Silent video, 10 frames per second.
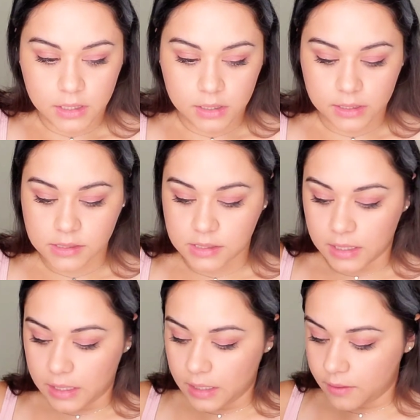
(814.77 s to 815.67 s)
let's
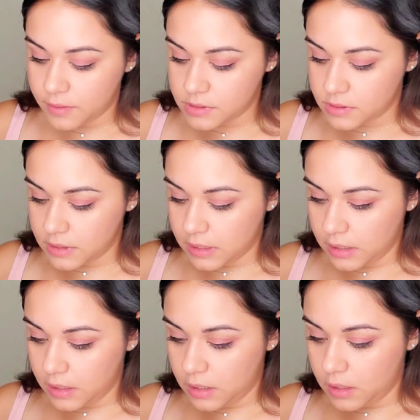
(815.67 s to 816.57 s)
see, it was
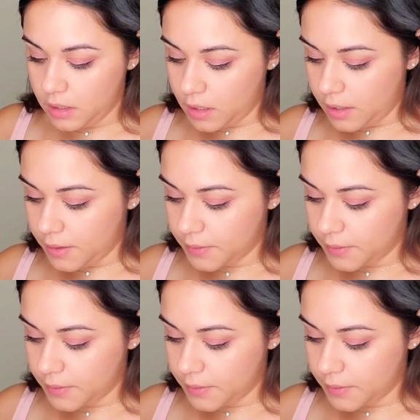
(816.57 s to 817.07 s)
the